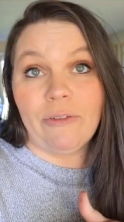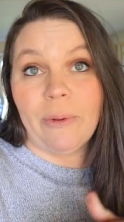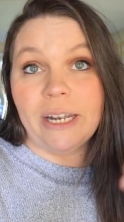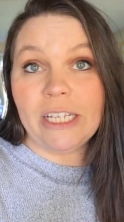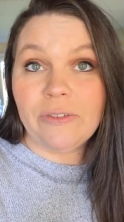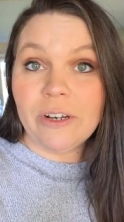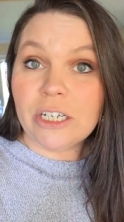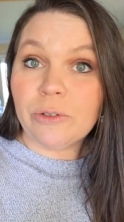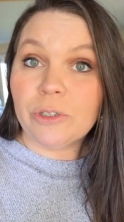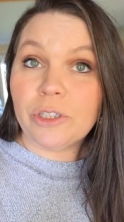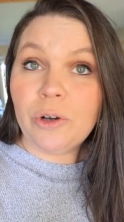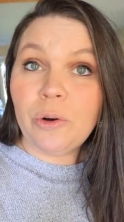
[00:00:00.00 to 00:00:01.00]
Everybody's
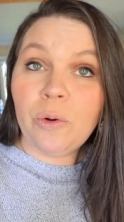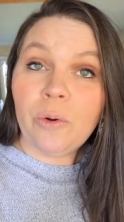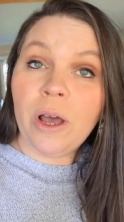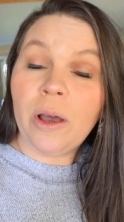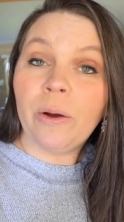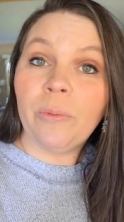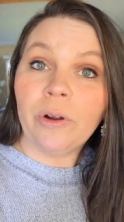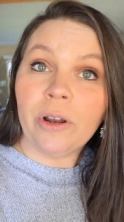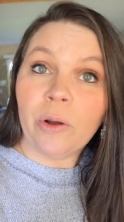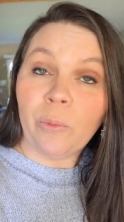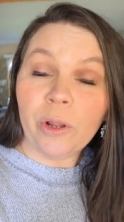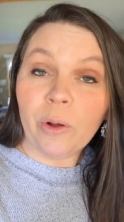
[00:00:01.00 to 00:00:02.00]
finished with school. We don't,